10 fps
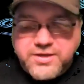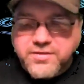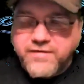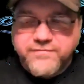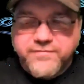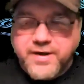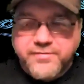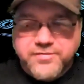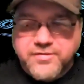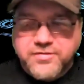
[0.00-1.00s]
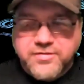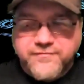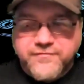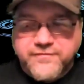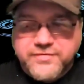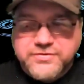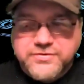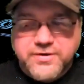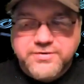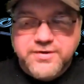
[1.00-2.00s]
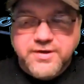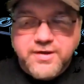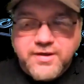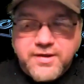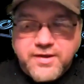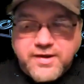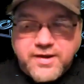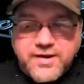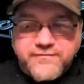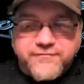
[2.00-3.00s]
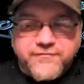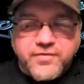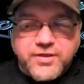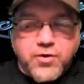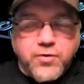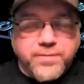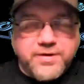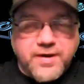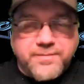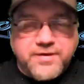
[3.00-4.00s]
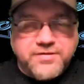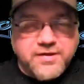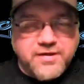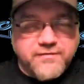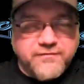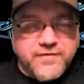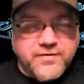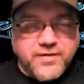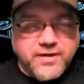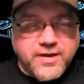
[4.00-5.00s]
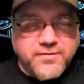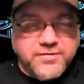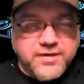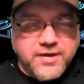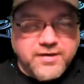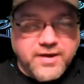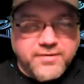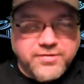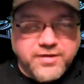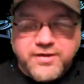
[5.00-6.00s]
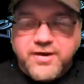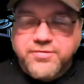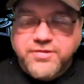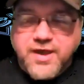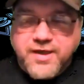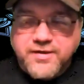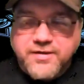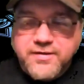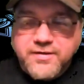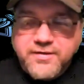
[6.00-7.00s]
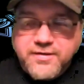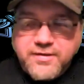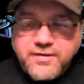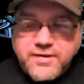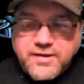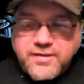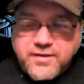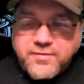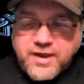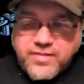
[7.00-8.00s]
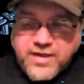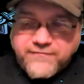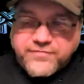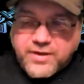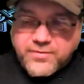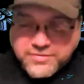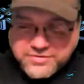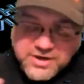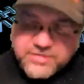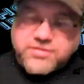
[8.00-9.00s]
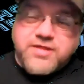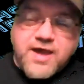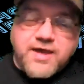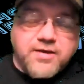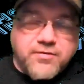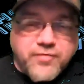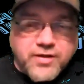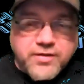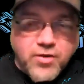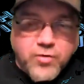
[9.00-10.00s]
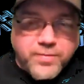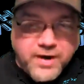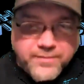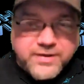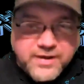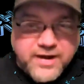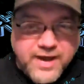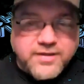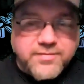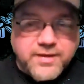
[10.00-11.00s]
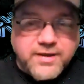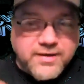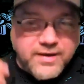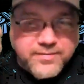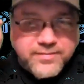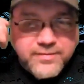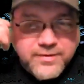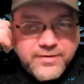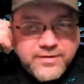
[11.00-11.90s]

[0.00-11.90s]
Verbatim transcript: I loved bouncing stuff off of George, and I never fully opened up because I never felt like I was in. I was like an outsider, and like when I left, I was just starting to really open up and connect me and him.